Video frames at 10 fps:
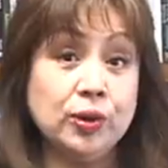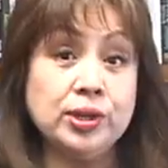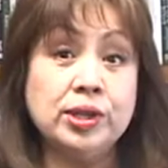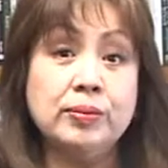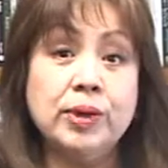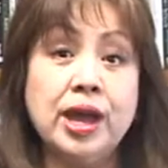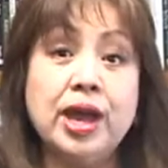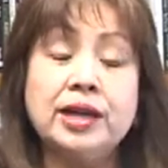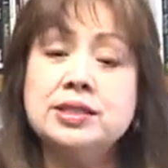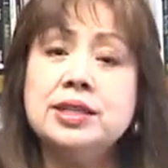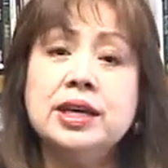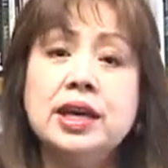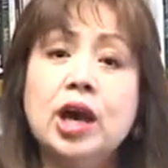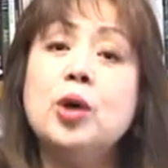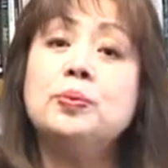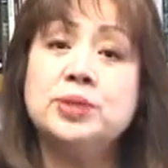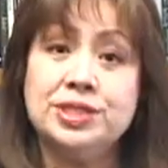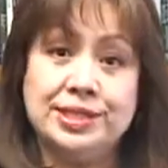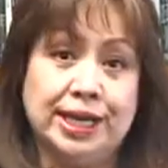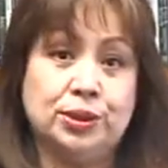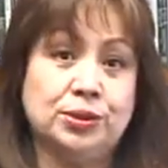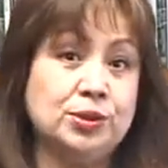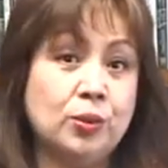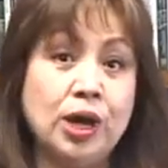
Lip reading: for them at help stations,